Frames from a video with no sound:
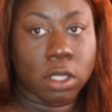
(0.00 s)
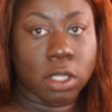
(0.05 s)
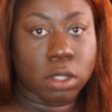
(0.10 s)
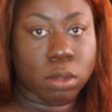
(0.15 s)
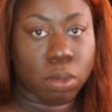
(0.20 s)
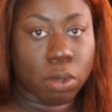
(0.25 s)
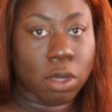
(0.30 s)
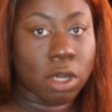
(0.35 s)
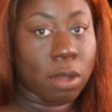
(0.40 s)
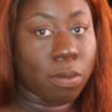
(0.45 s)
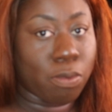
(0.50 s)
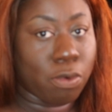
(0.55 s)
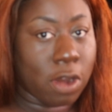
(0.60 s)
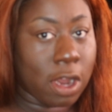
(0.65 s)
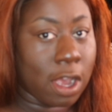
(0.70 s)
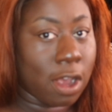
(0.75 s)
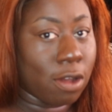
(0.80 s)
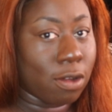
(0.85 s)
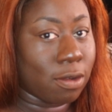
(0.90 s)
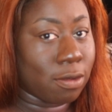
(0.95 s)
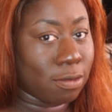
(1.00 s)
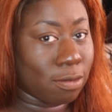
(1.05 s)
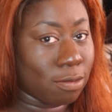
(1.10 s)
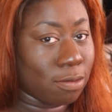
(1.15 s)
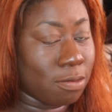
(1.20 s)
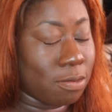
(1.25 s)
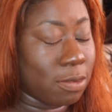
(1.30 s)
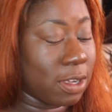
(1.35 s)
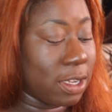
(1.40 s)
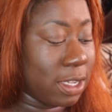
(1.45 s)
It's pretty brown,
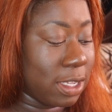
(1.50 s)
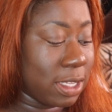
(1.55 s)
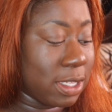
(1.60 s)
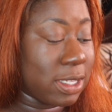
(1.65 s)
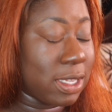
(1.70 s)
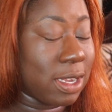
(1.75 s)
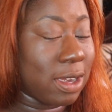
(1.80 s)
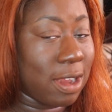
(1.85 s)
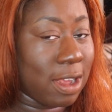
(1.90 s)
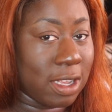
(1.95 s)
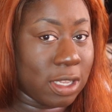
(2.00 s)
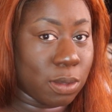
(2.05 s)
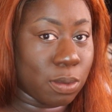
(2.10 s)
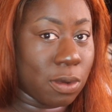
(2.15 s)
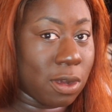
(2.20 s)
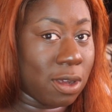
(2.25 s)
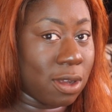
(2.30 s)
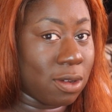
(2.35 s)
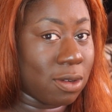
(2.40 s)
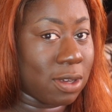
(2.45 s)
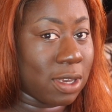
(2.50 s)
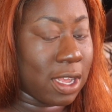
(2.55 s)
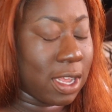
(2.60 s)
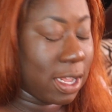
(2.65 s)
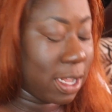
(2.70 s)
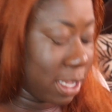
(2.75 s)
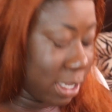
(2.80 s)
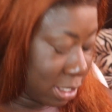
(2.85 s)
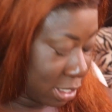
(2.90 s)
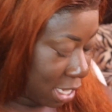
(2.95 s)
but it's a nice brown.
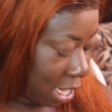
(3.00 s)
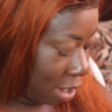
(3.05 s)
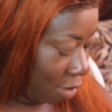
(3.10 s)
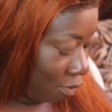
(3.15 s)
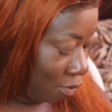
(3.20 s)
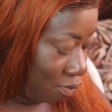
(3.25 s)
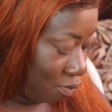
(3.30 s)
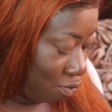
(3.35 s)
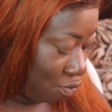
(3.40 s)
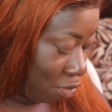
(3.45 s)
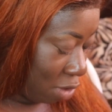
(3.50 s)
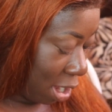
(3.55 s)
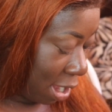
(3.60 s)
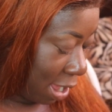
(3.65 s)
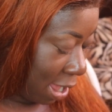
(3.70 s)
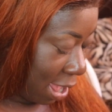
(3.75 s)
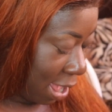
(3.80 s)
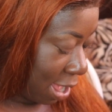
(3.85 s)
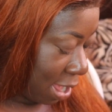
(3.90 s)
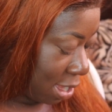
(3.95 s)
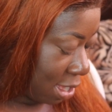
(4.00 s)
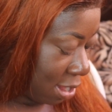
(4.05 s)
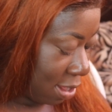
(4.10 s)
Like, it's not red.